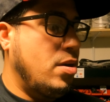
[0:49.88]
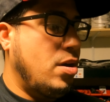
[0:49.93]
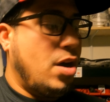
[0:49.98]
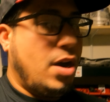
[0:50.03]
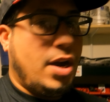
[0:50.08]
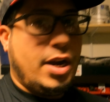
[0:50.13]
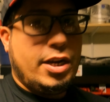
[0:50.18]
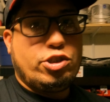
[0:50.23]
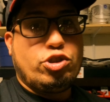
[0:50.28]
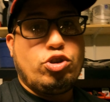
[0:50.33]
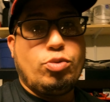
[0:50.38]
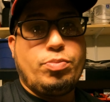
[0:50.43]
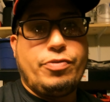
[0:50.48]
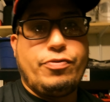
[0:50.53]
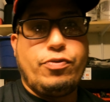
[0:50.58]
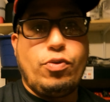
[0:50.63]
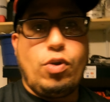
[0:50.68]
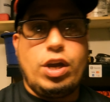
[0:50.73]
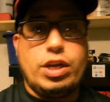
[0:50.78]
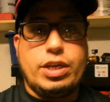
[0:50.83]
All right, so
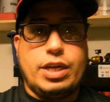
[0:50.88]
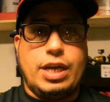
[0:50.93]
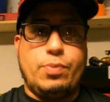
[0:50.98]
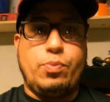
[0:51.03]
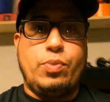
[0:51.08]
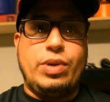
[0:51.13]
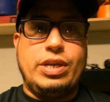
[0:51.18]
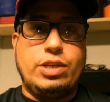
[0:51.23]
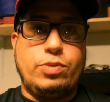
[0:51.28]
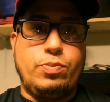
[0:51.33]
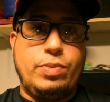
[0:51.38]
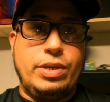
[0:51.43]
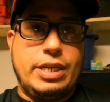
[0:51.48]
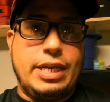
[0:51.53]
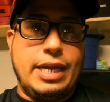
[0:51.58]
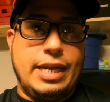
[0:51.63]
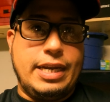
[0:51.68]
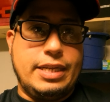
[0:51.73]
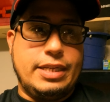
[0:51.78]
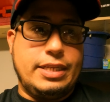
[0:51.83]
before we
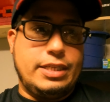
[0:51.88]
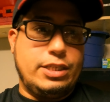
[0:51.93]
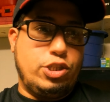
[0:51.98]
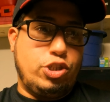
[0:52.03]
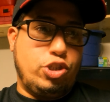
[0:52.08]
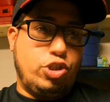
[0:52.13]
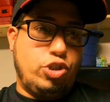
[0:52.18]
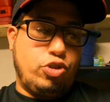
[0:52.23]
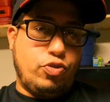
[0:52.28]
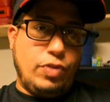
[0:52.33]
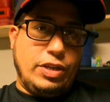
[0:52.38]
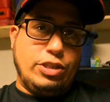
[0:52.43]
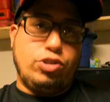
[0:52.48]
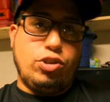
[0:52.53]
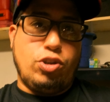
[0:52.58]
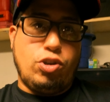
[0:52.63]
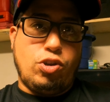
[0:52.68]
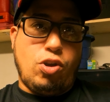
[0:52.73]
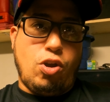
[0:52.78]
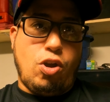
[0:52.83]
get straight
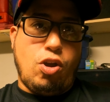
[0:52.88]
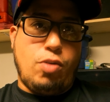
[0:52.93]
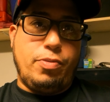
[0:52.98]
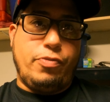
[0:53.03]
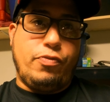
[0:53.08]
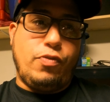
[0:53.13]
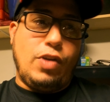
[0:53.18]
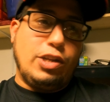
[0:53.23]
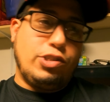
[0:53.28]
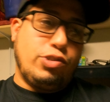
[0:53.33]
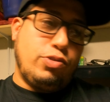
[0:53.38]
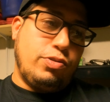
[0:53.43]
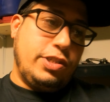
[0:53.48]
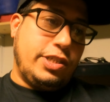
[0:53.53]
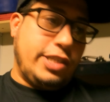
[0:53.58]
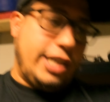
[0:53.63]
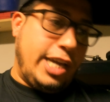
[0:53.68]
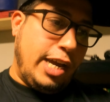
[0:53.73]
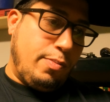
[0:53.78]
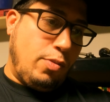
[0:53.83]
to the car, before I turn
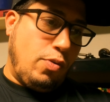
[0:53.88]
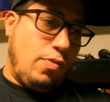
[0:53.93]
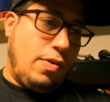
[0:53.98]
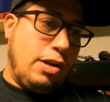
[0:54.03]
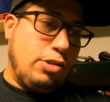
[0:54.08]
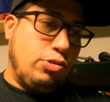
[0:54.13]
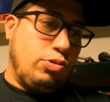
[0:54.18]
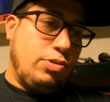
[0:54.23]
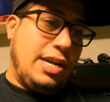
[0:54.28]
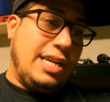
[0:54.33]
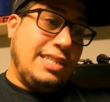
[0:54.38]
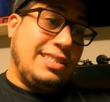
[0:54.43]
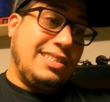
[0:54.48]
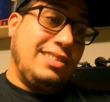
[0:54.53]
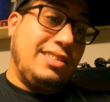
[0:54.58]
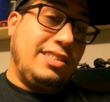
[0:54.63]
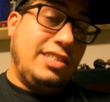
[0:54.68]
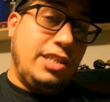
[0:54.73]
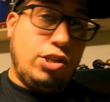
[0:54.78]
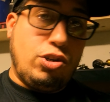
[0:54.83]
this camera around so you guys
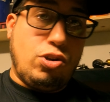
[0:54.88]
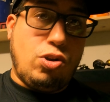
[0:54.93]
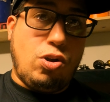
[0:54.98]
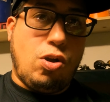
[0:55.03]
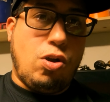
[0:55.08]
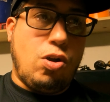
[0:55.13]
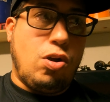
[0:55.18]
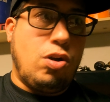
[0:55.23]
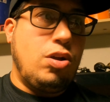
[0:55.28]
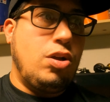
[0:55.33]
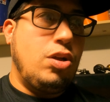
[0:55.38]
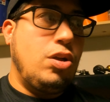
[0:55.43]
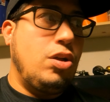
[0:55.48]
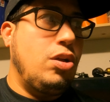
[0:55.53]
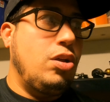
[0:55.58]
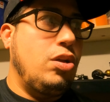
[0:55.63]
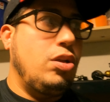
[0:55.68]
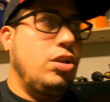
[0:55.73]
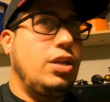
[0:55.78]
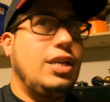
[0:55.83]
can see the car,
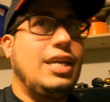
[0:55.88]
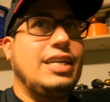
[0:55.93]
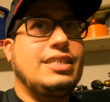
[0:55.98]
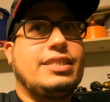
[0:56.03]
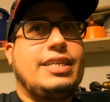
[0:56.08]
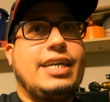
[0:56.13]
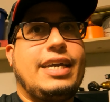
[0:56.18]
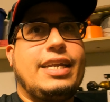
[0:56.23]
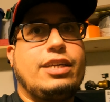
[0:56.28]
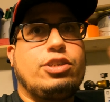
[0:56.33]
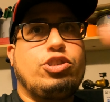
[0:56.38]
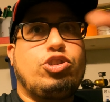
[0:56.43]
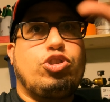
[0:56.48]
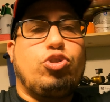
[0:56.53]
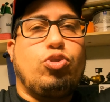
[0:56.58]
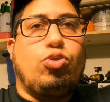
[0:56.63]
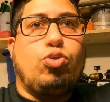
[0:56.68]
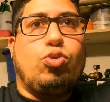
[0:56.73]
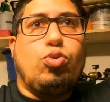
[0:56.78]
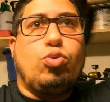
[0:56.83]
let's get
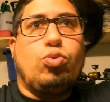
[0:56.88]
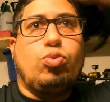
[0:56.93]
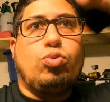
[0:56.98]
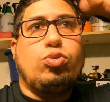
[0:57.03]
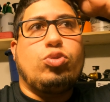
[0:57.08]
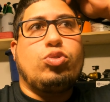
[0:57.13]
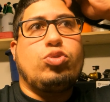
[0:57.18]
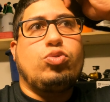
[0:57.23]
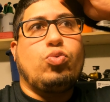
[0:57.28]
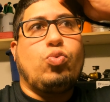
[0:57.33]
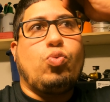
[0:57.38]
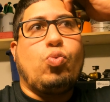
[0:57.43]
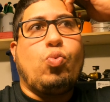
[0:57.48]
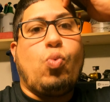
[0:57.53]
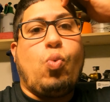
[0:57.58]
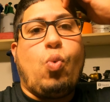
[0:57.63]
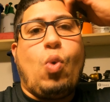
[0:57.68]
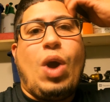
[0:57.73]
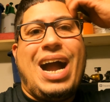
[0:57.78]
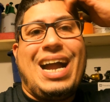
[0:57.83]
into
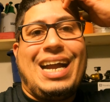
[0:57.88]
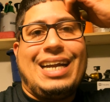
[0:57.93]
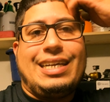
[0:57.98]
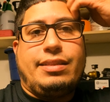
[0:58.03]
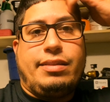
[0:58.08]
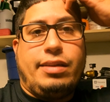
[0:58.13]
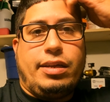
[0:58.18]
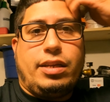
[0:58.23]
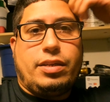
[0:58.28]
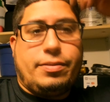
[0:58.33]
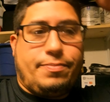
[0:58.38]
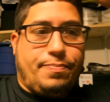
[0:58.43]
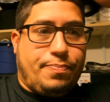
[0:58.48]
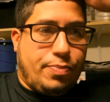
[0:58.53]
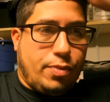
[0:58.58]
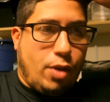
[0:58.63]
why I did it.